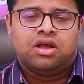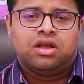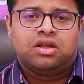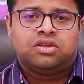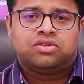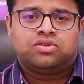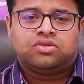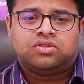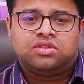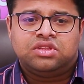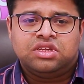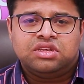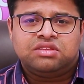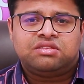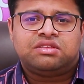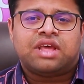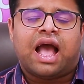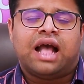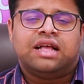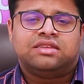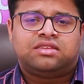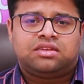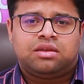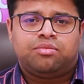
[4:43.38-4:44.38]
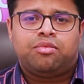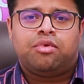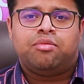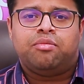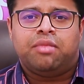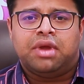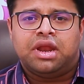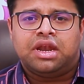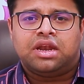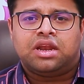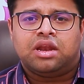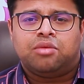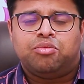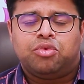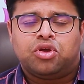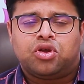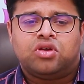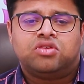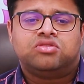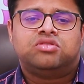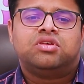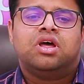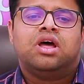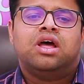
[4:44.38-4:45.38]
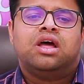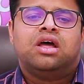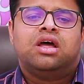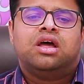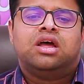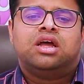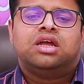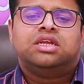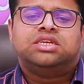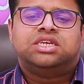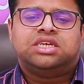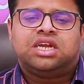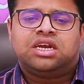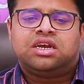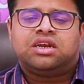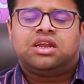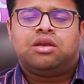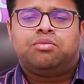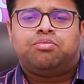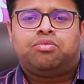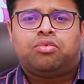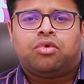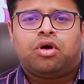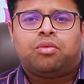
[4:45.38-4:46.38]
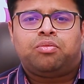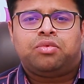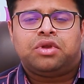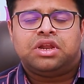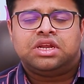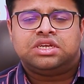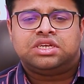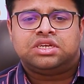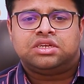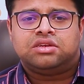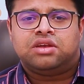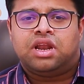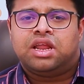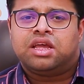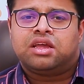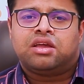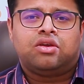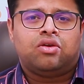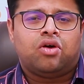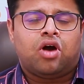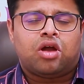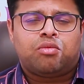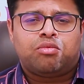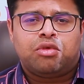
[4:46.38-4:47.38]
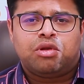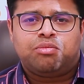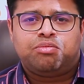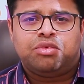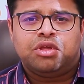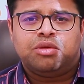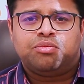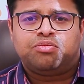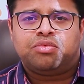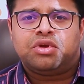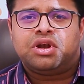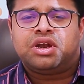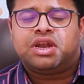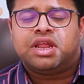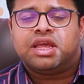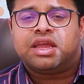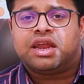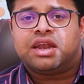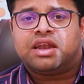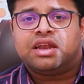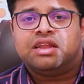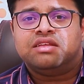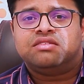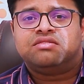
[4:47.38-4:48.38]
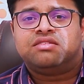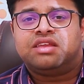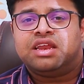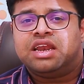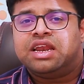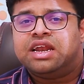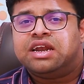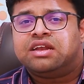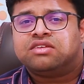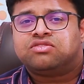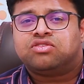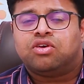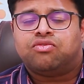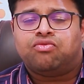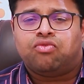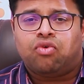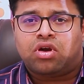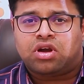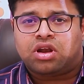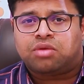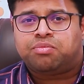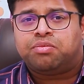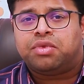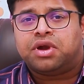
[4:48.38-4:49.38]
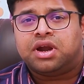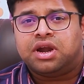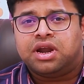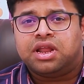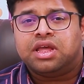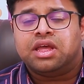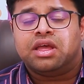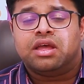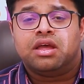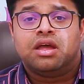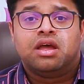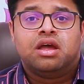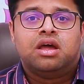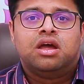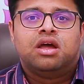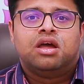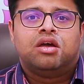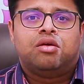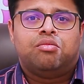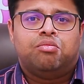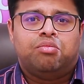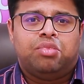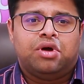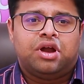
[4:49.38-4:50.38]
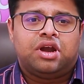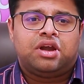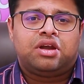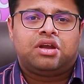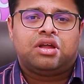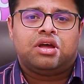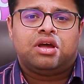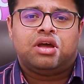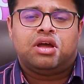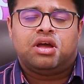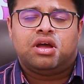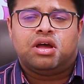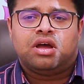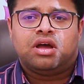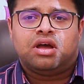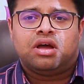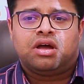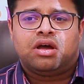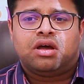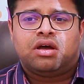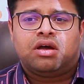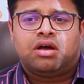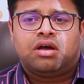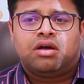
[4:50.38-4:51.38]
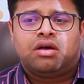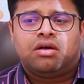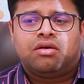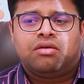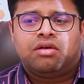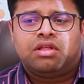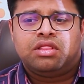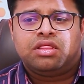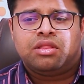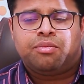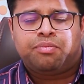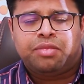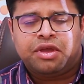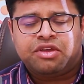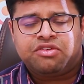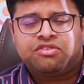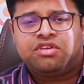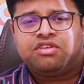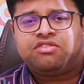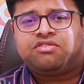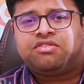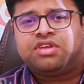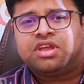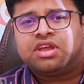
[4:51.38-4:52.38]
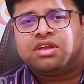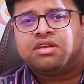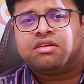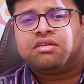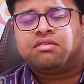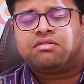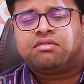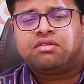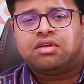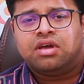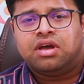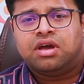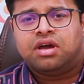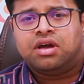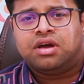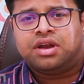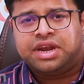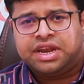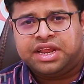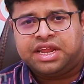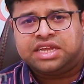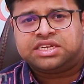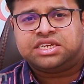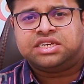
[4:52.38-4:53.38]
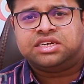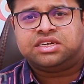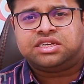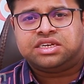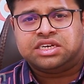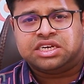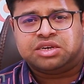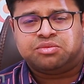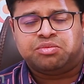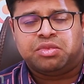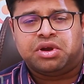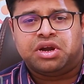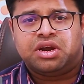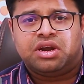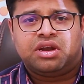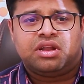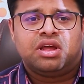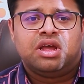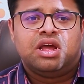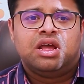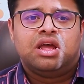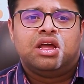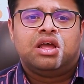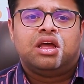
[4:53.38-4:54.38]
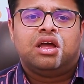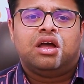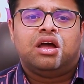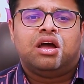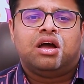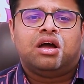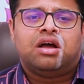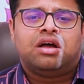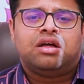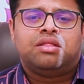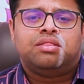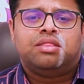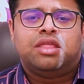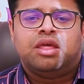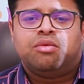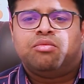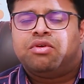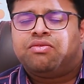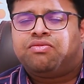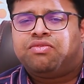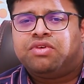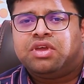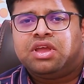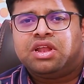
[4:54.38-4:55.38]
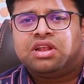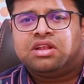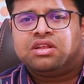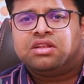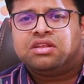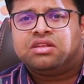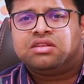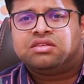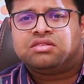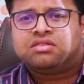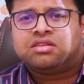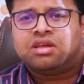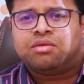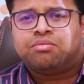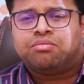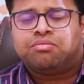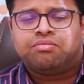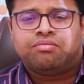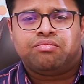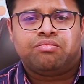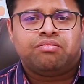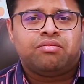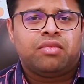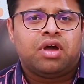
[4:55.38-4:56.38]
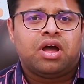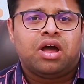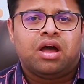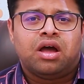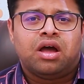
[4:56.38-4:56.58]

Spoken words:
So this has to be maintained because general population, like normal people, take at least 3 liters of water per day. But when the patient is taking radiation treatment, they may feel some